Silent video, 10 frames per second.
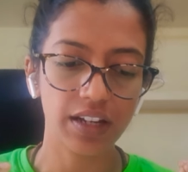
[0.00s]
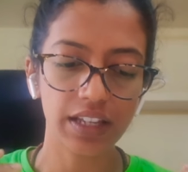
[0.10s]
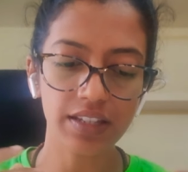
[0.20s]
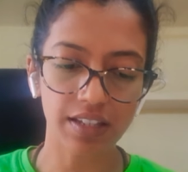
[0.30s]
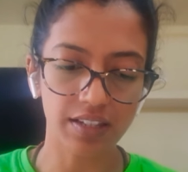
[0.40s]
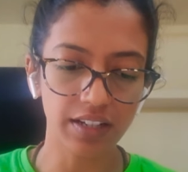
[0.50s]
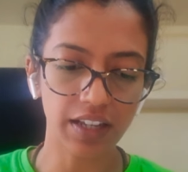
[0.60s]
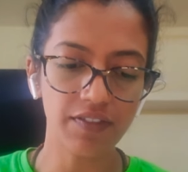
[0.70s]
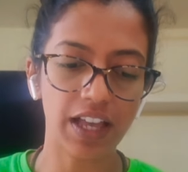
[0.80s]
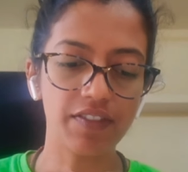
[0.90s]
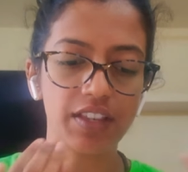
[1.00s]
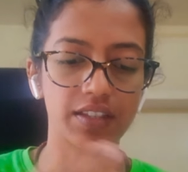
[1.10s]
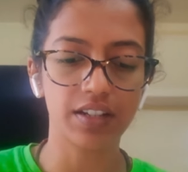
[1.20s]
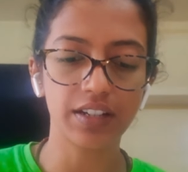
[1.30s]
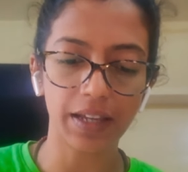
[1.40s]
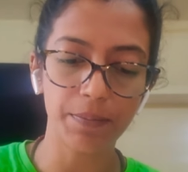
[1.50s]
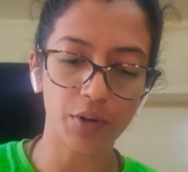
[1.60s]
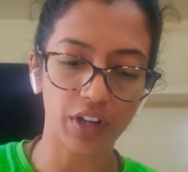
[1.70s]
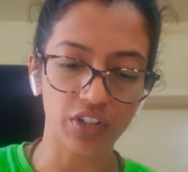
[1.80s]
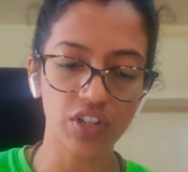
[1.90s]
In just-in-time, we have just-in-time
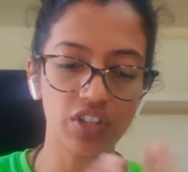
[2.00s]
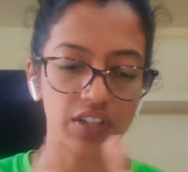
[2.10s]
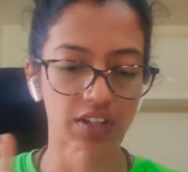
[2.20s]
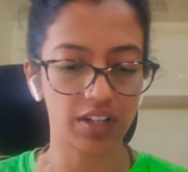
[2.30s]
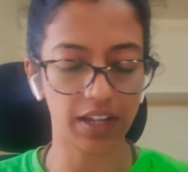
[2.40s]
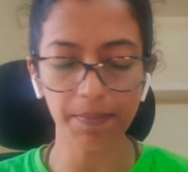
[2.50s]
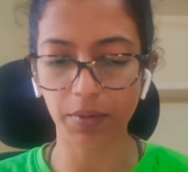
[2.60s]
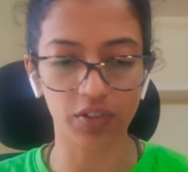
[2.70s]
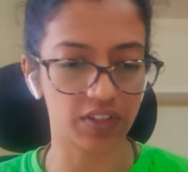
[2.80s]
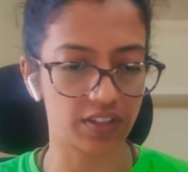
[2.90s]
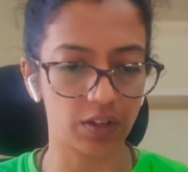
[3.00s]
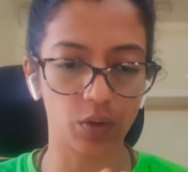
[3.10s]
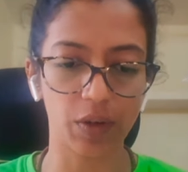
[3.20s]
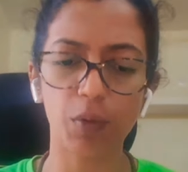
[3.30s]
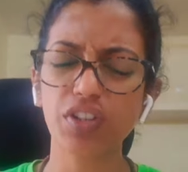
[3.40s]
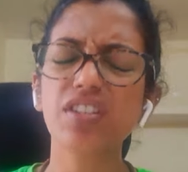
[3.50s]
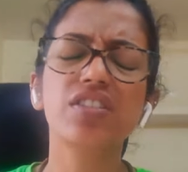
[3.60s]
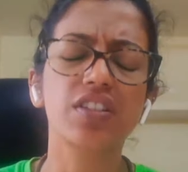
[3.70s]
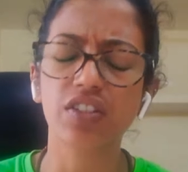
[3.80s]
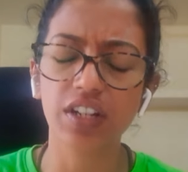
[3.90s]
production, just-in-time purchasing. Okay, what is
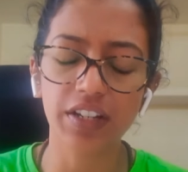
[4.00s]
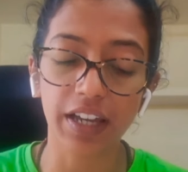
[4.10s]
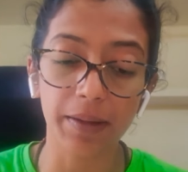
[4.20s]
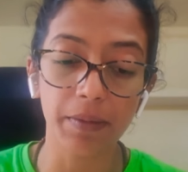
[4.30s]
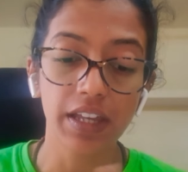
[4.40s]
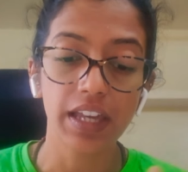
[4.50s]
just-in-time?